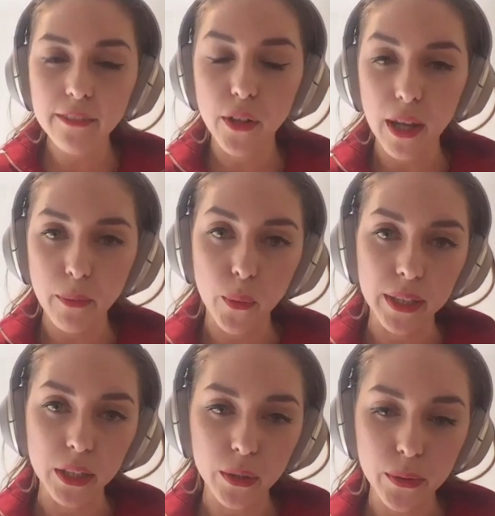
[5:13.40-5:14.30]
for a
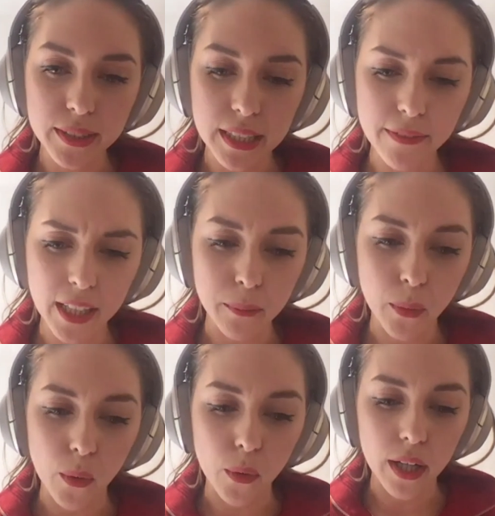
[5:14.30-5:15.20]
more inclusive and a
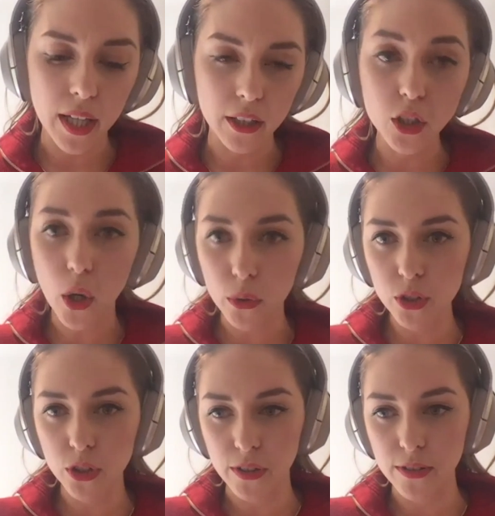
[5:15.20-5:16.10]
more
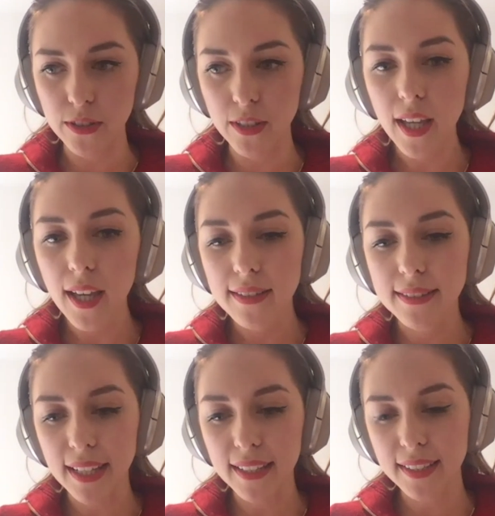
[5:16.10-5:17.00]
conscious
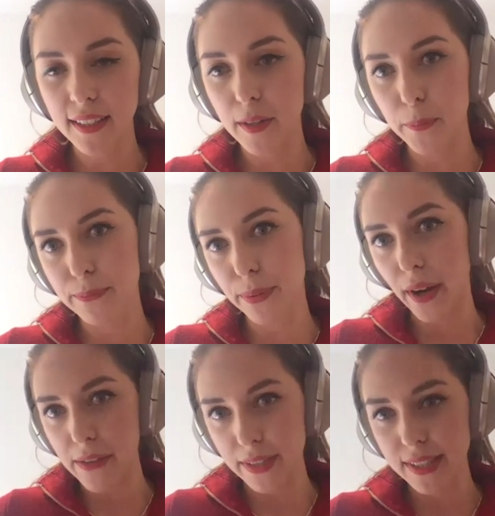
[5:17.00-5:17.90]
data
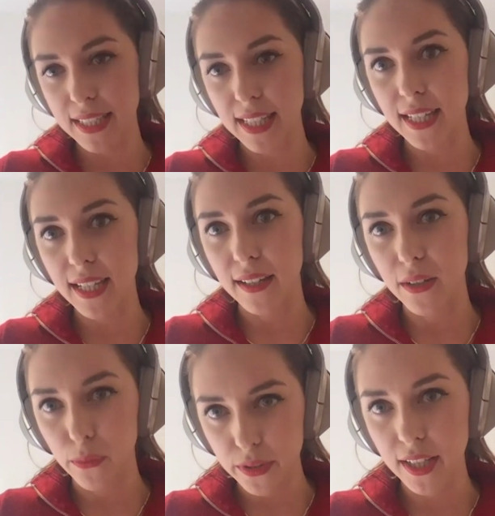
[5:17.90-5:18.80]
privacy
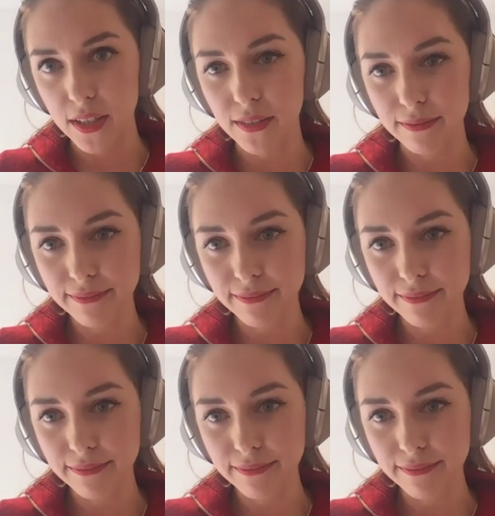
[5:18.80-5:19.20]
conversation.